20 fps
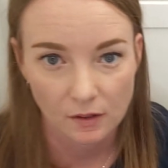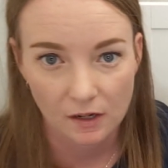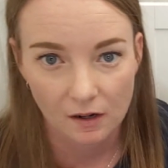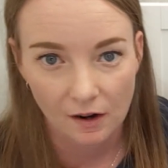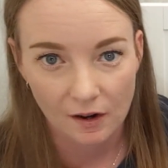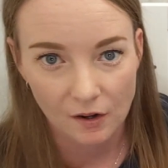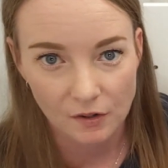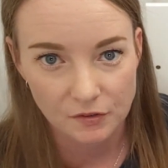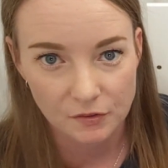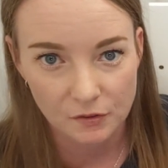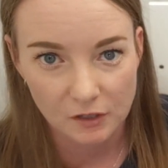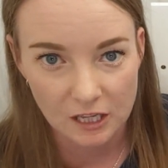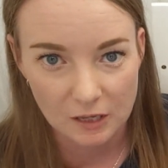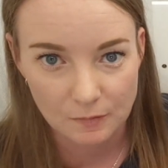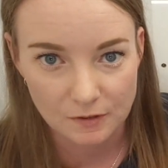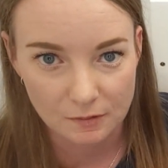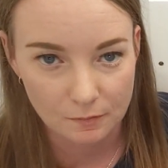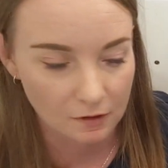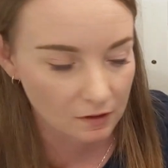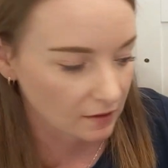here I also
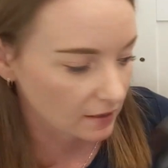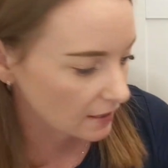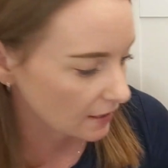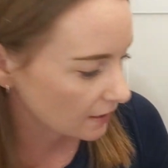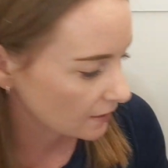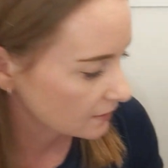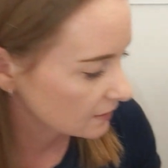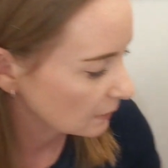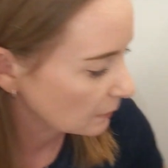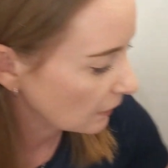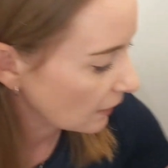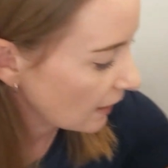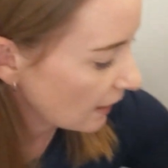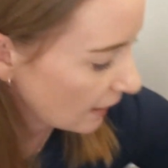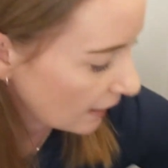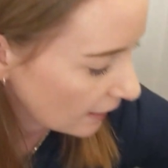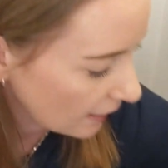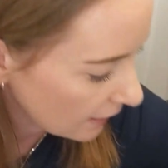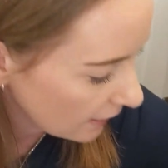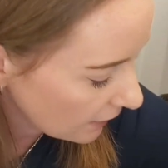keep some cleaning
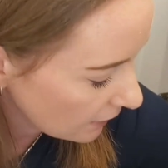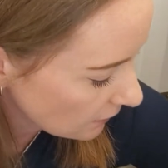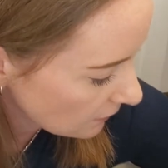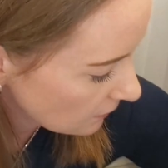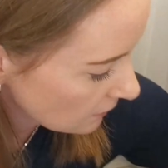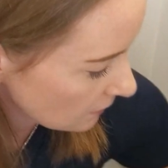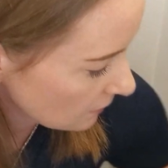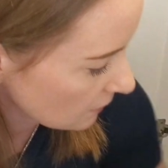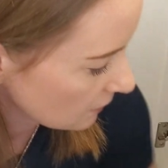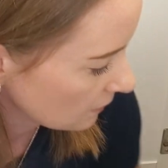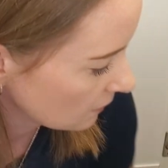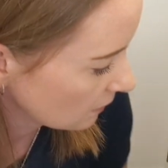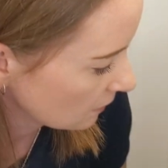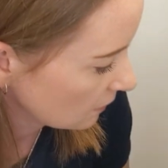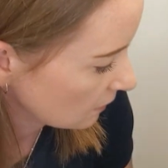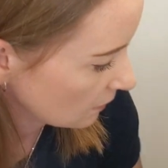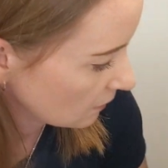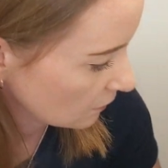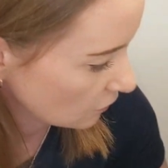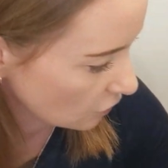
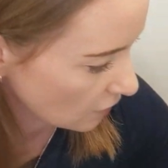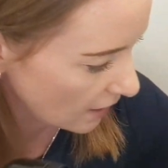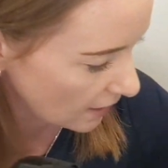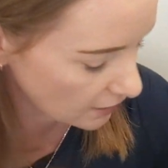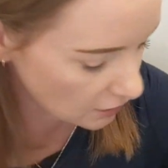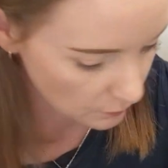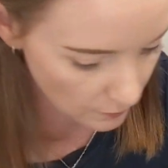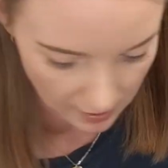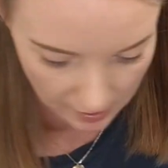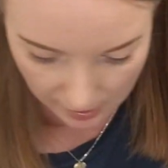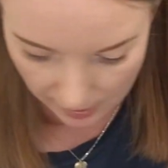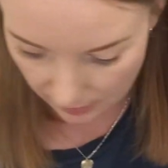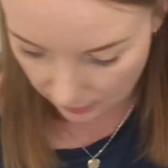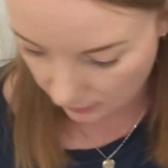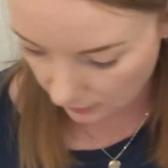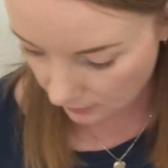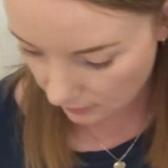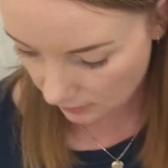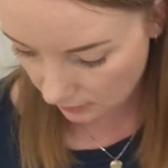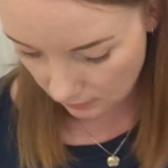supplies, trash
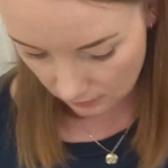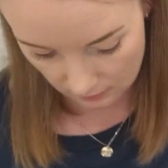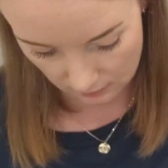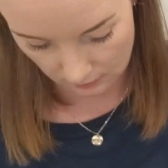bags.